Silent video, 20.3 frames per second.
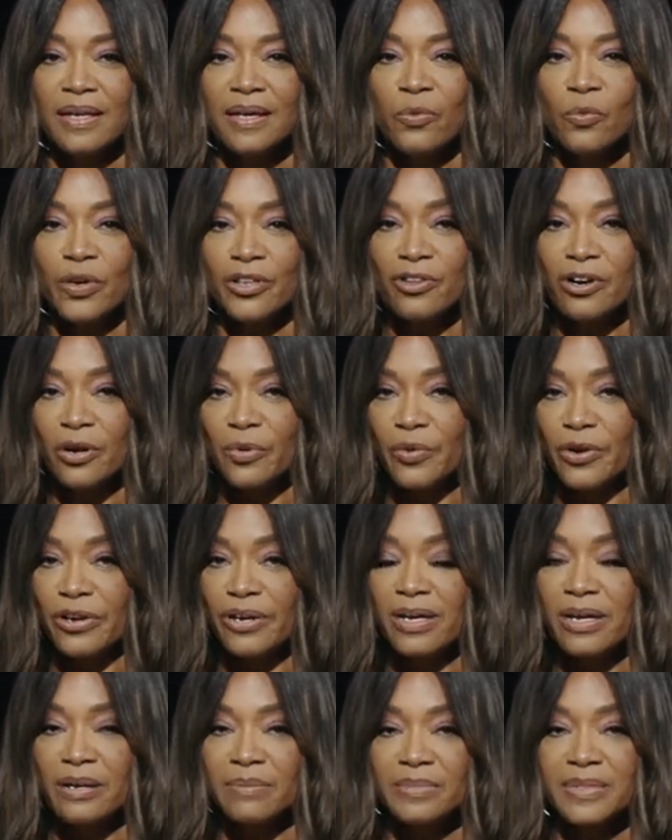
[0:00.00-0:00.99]
with our
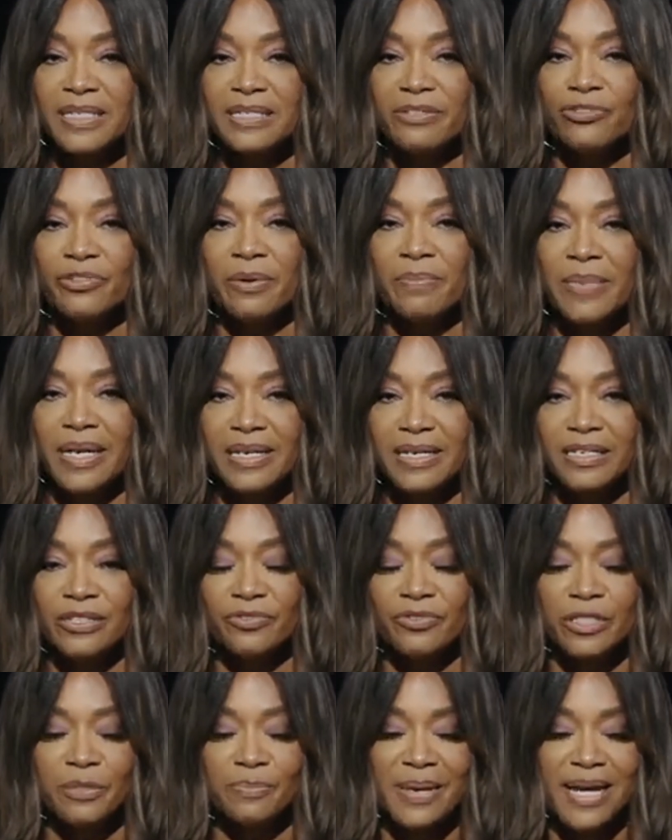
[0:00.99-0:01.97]
work comes
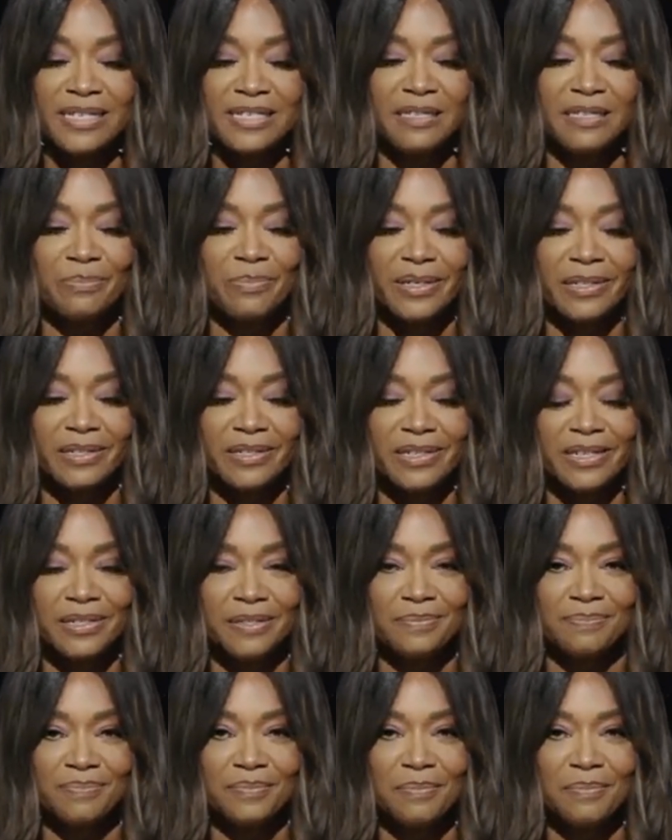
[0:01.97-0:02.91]
tremendous responsibility,